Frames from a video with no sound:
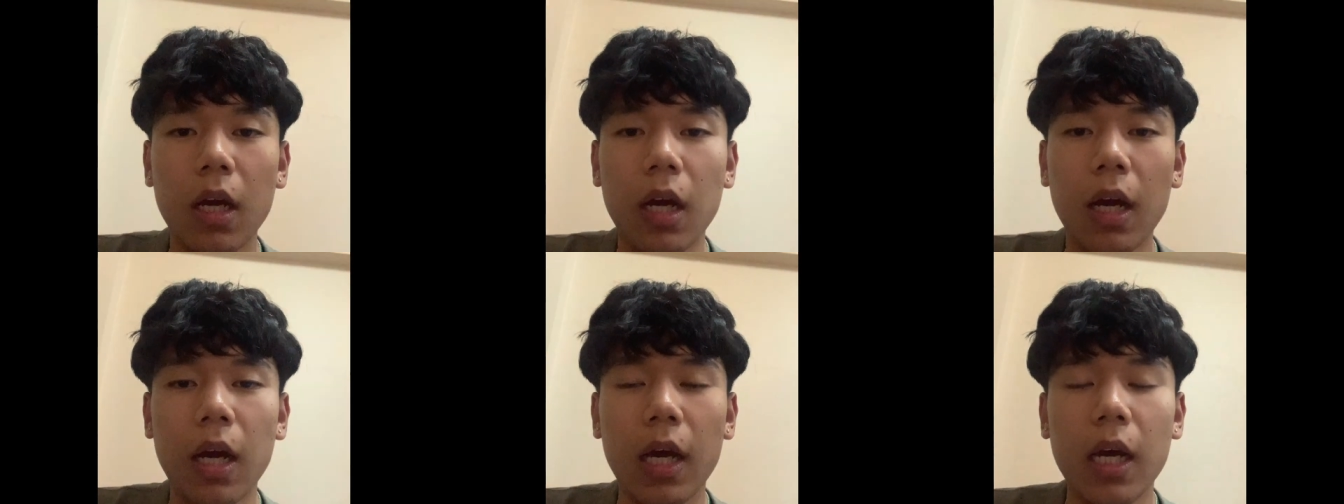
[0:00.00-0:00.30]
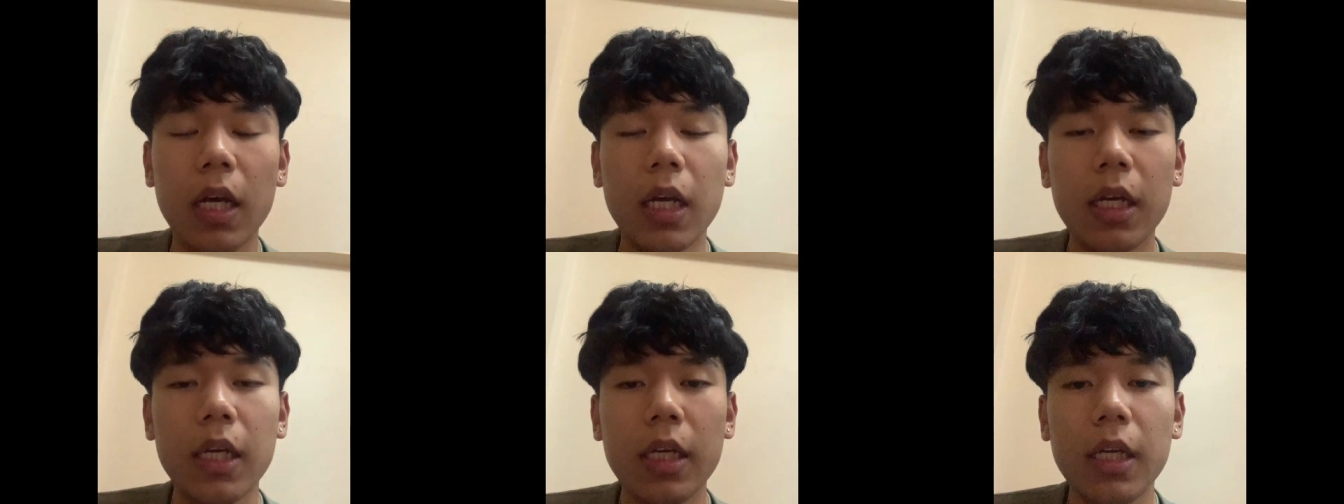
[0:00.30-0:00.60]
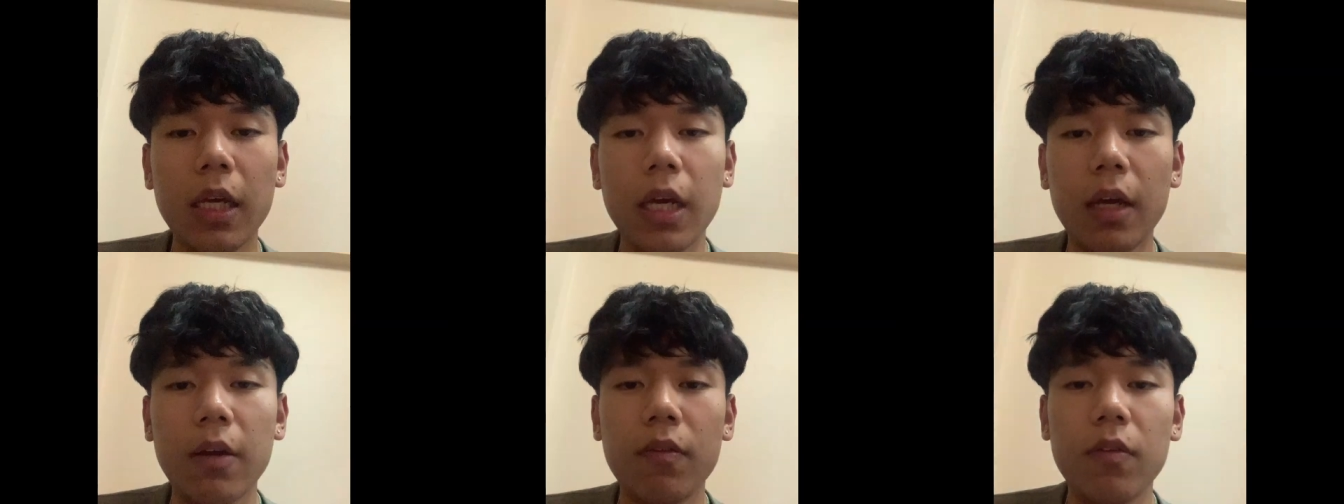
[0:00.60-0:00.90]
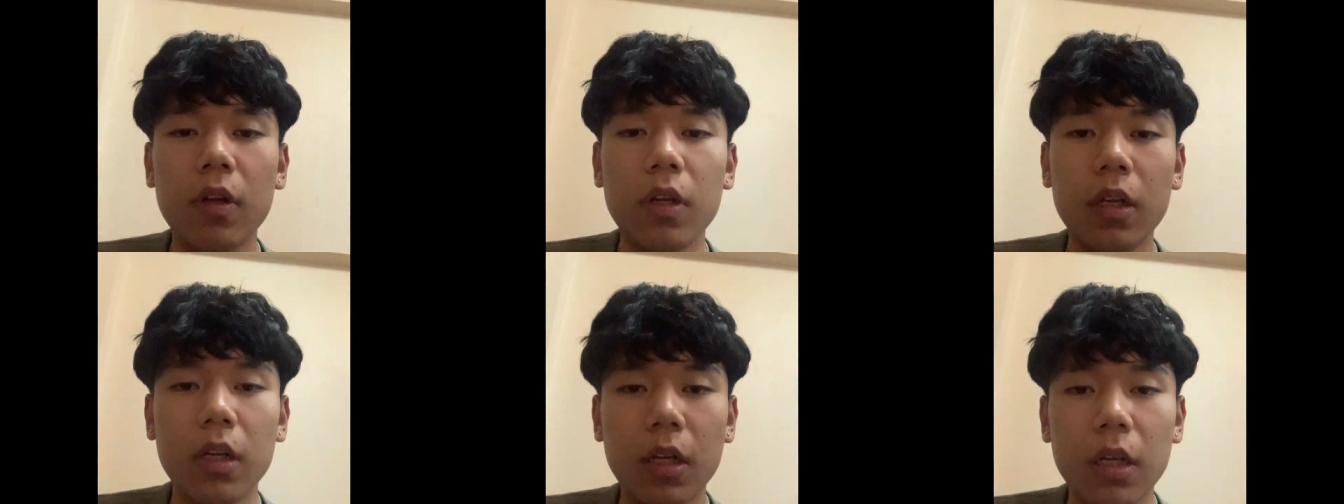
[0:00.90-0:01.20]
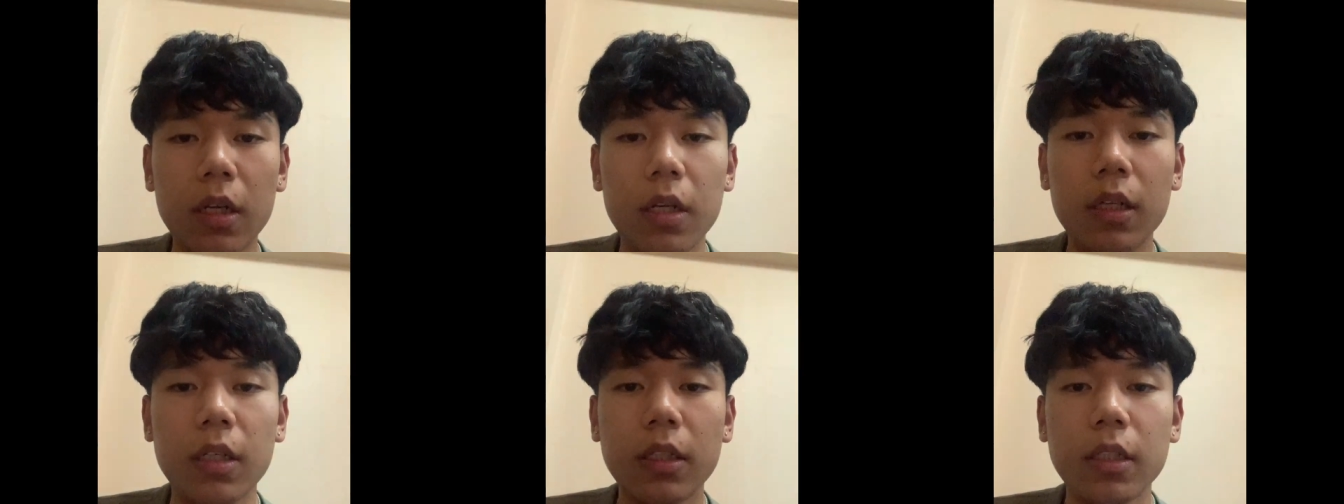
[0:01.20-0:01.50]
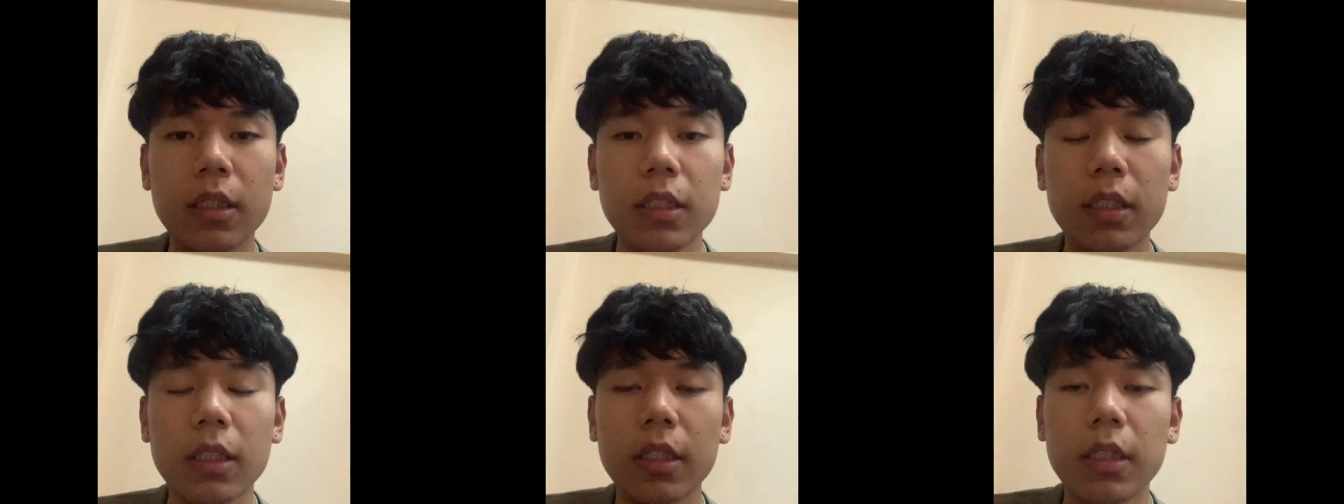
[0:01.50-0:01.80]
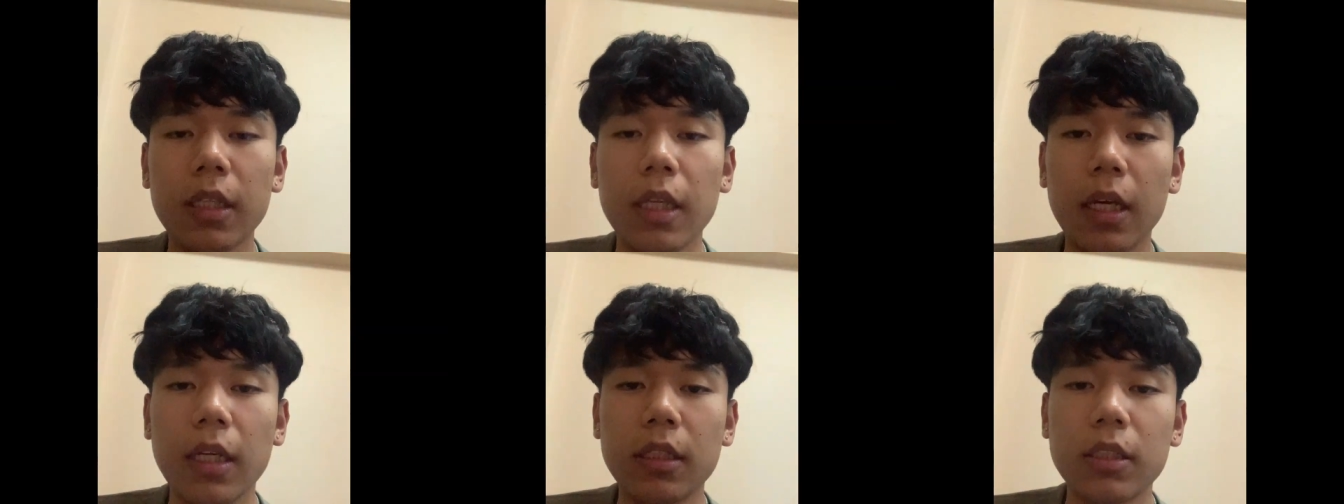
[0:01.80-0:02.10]
I have learned
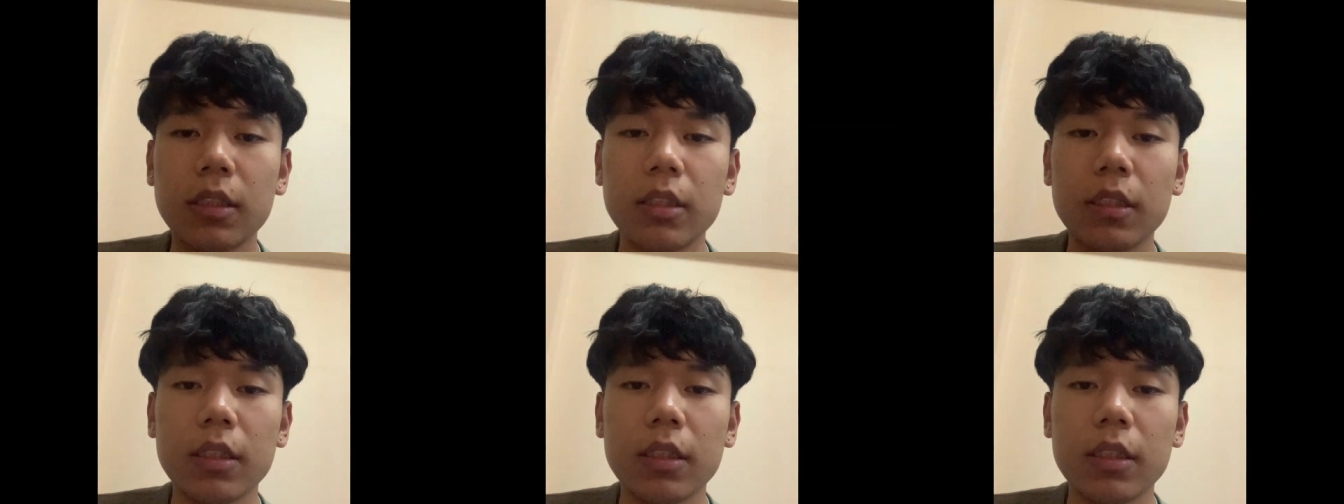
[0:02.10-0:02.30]
that